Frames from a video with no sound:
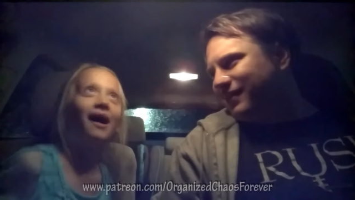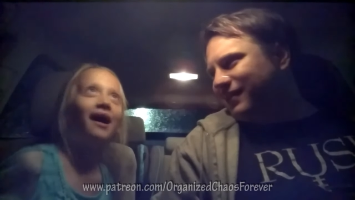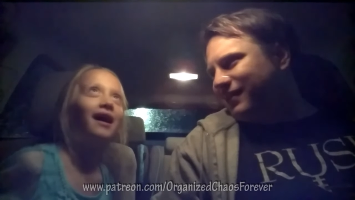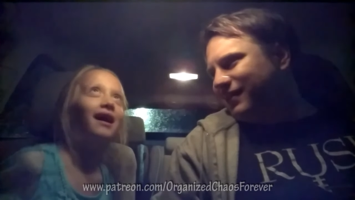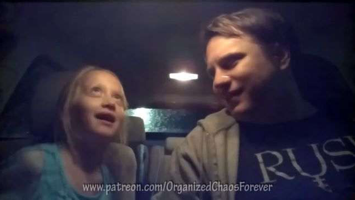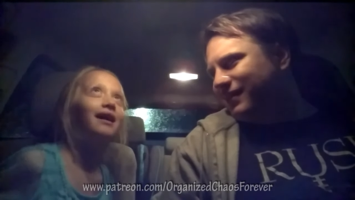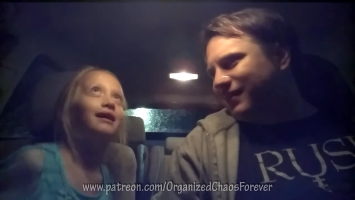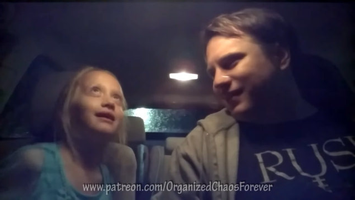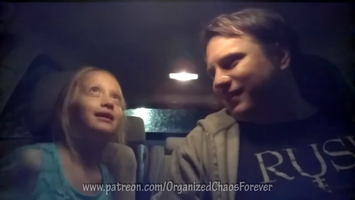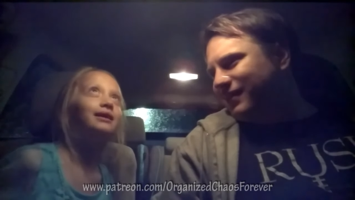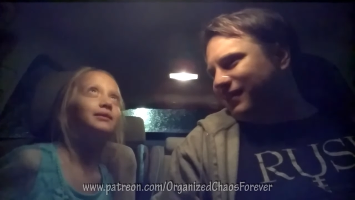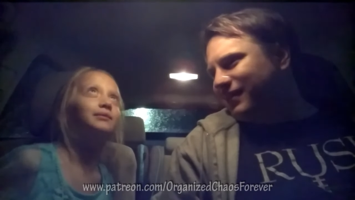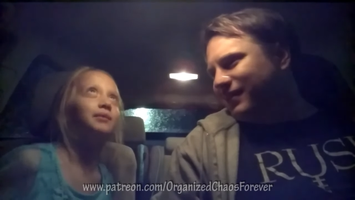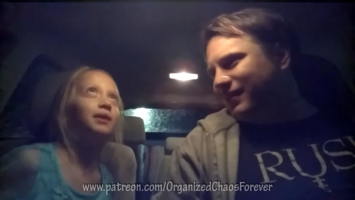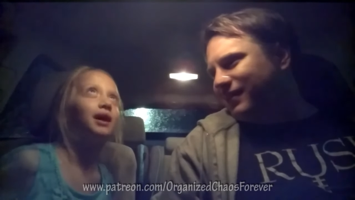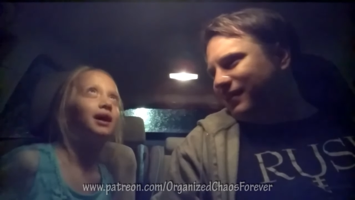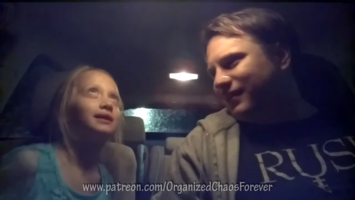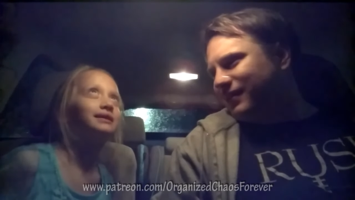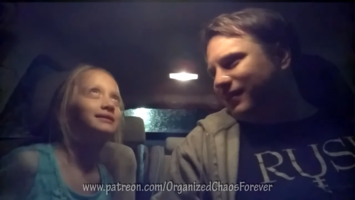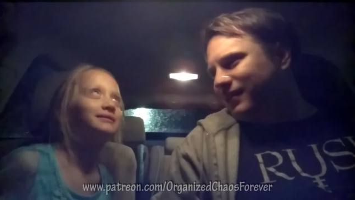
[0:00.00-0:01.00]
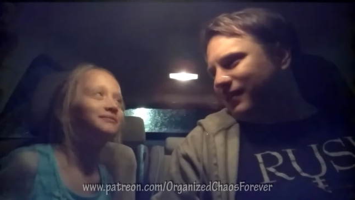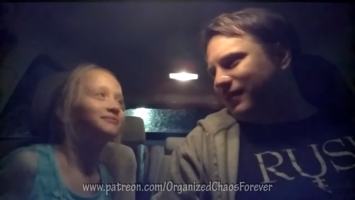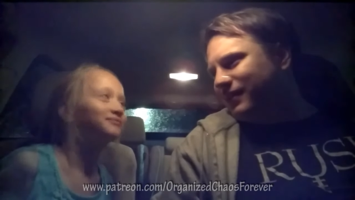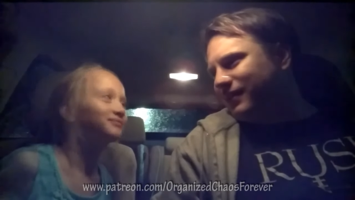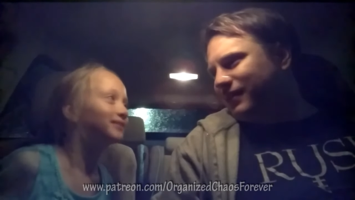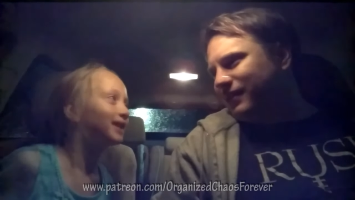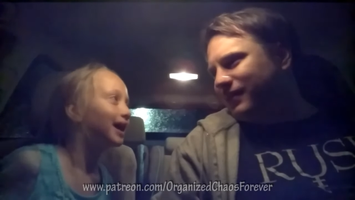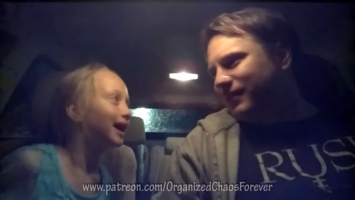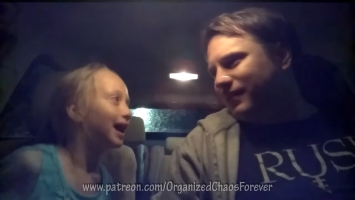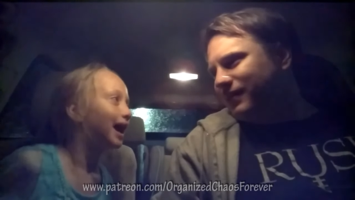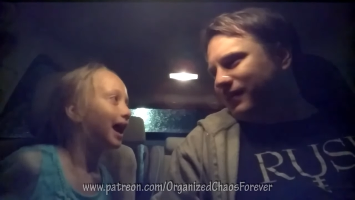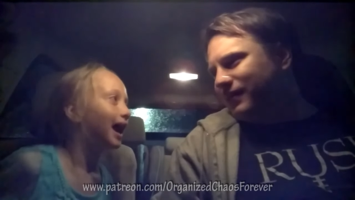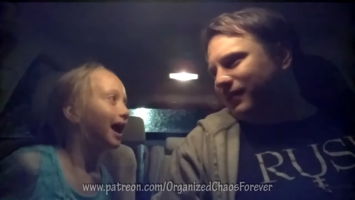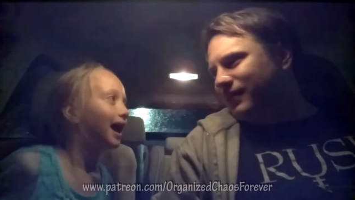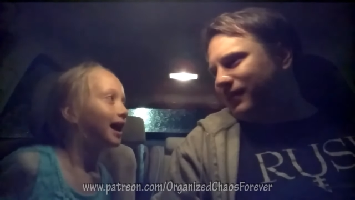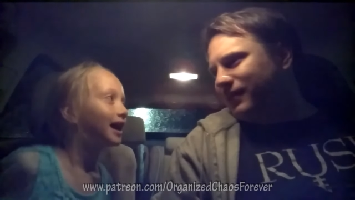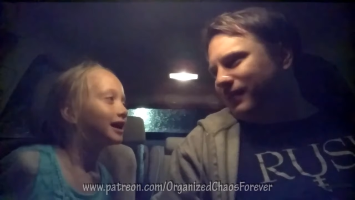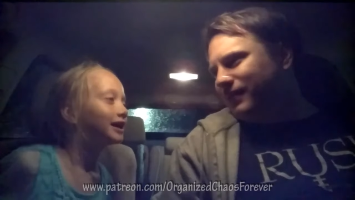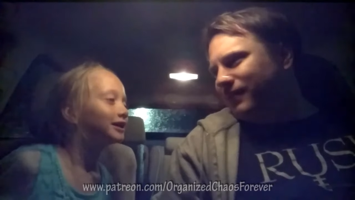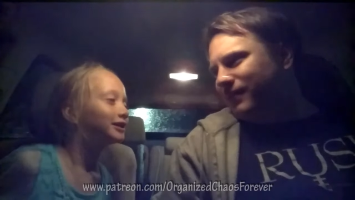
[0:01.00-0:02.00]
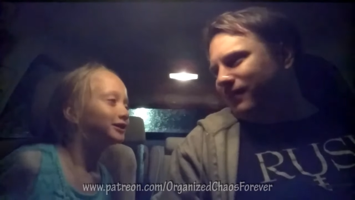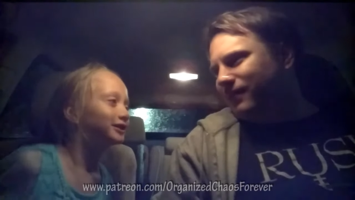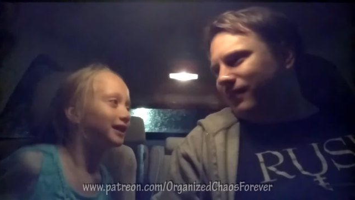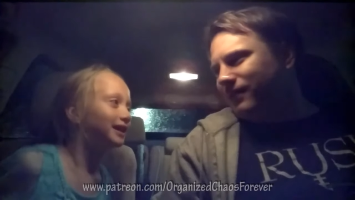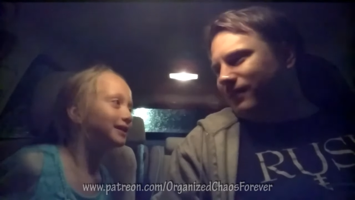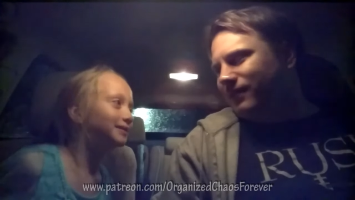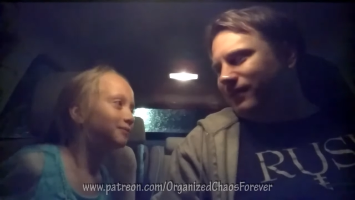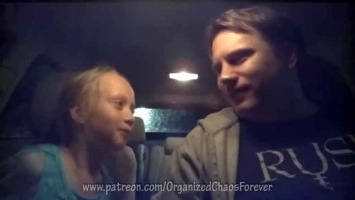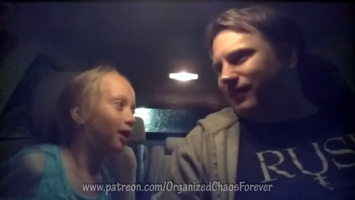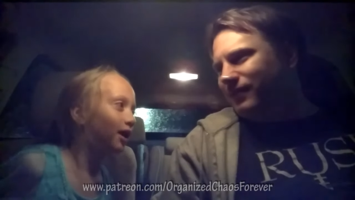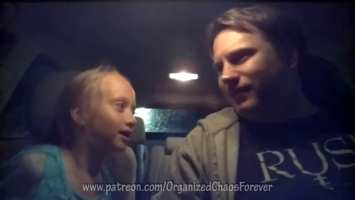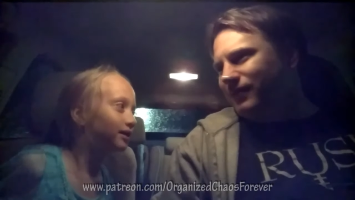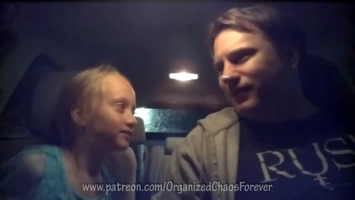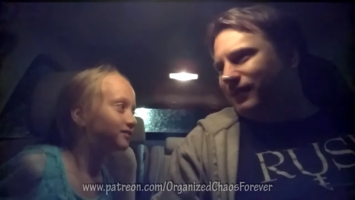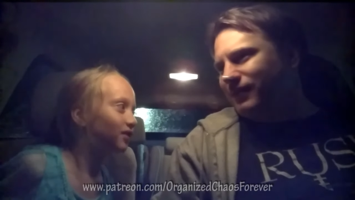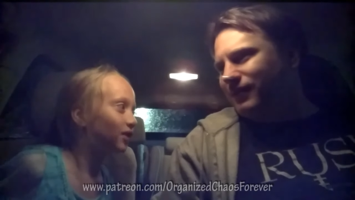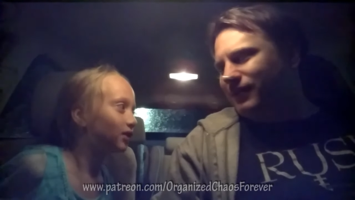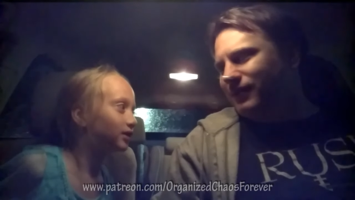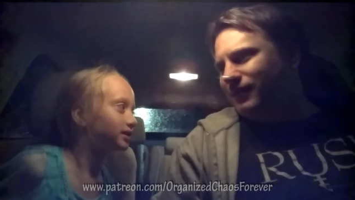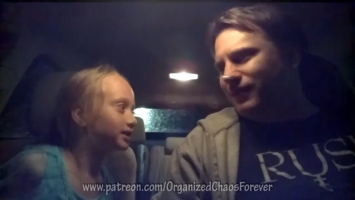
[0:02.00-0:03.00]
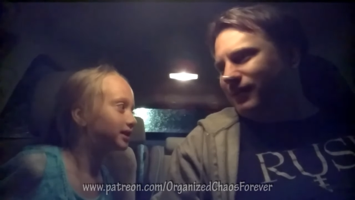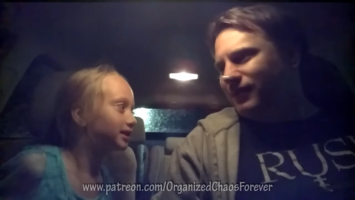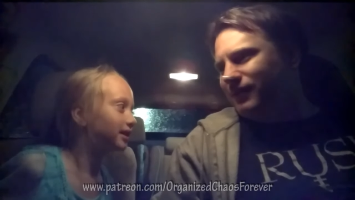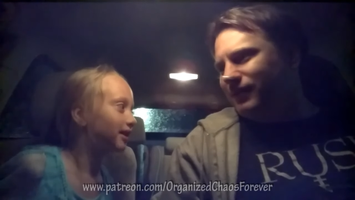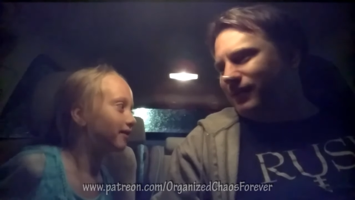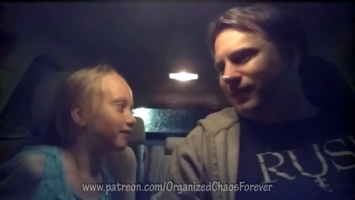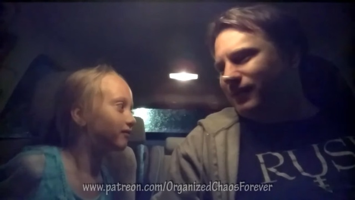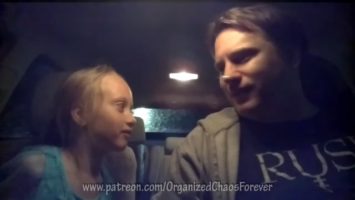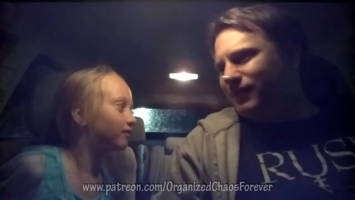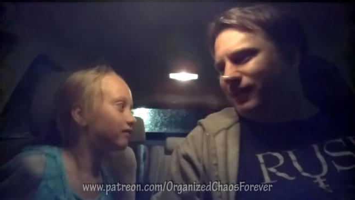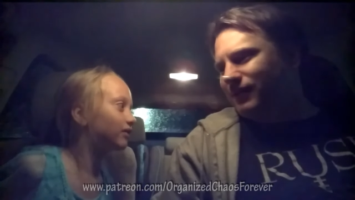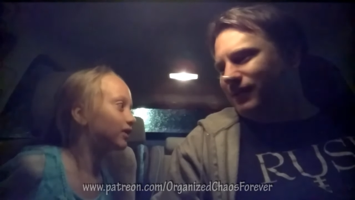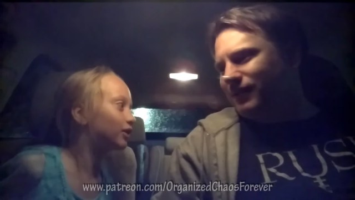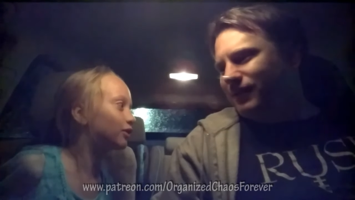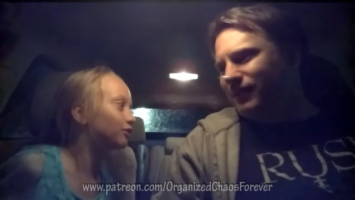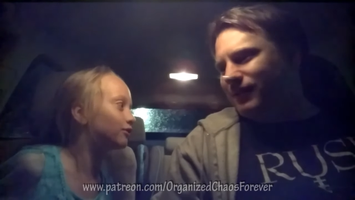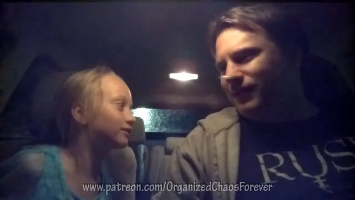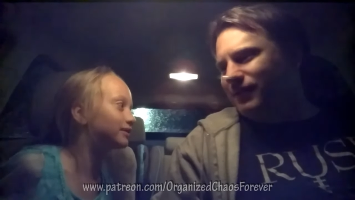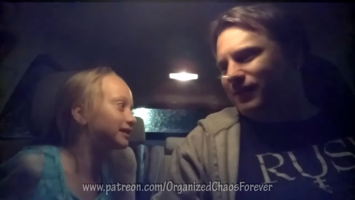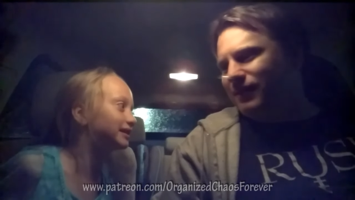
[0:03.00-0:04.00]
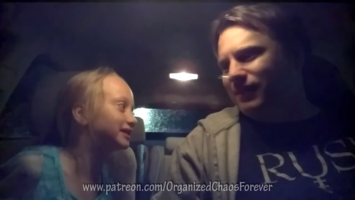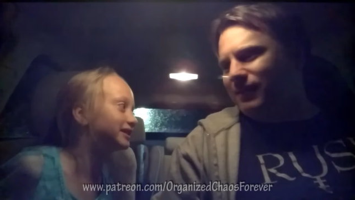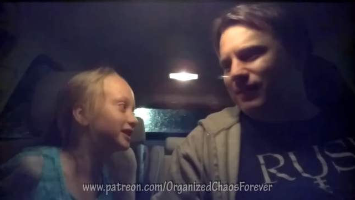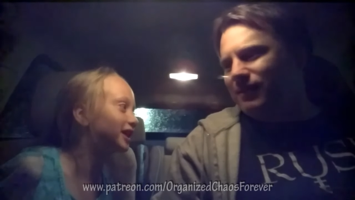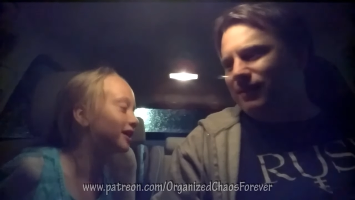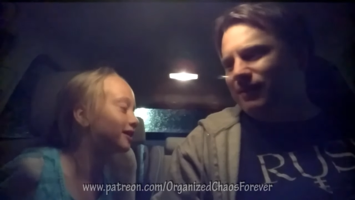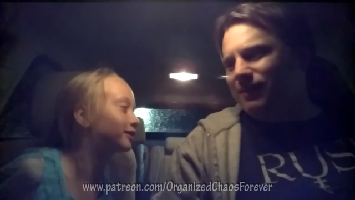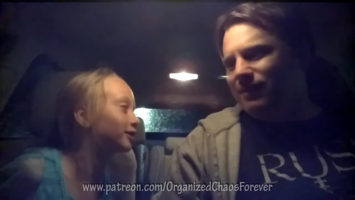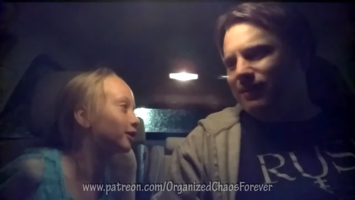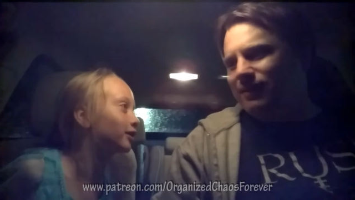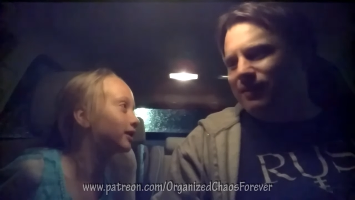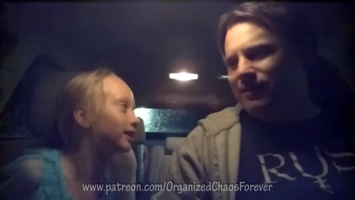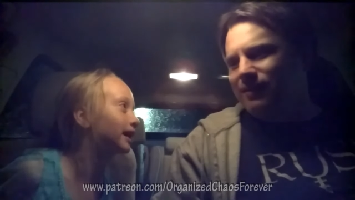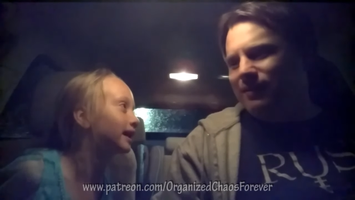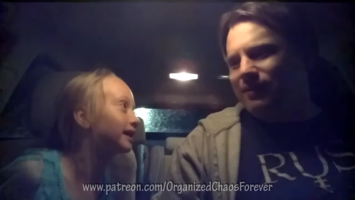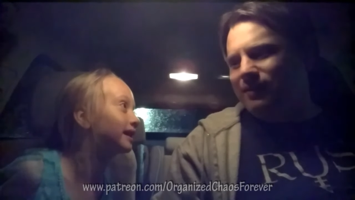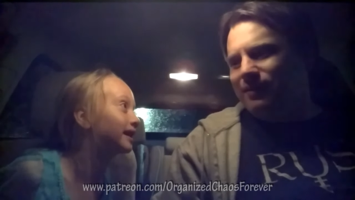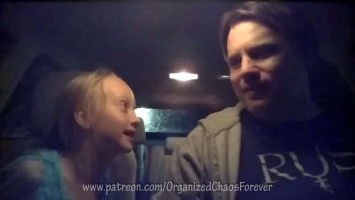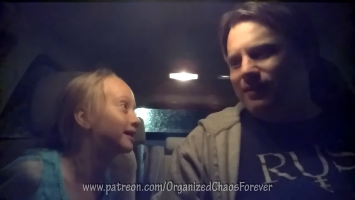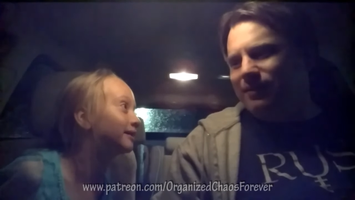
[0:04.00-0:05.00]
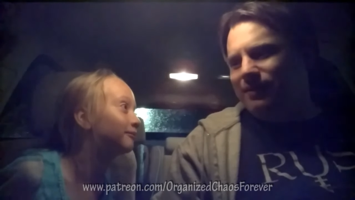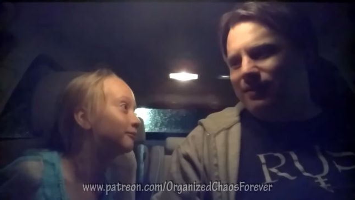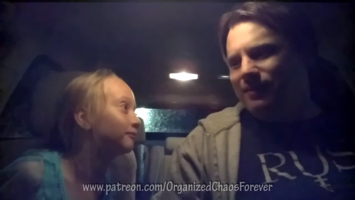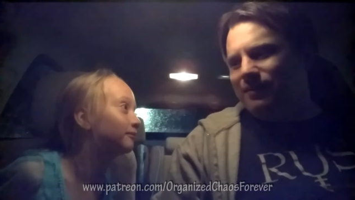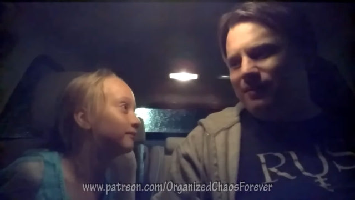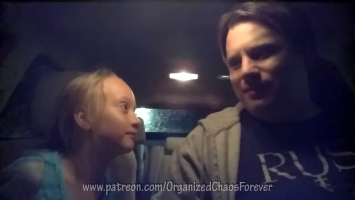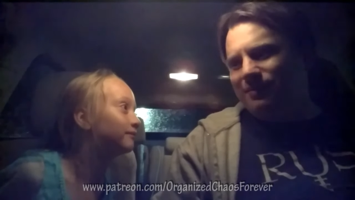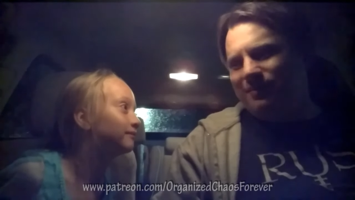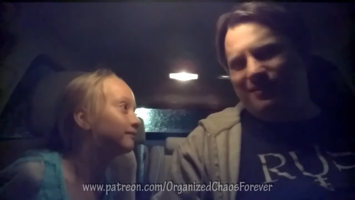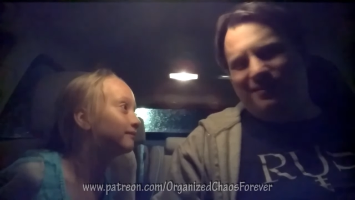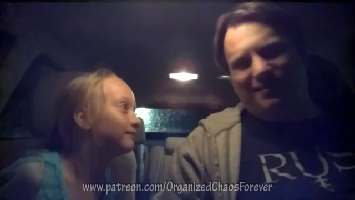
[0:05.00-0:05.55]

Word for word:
Speaker 1: Uh, um. um James Bond falls in love with a girl that's younger than him.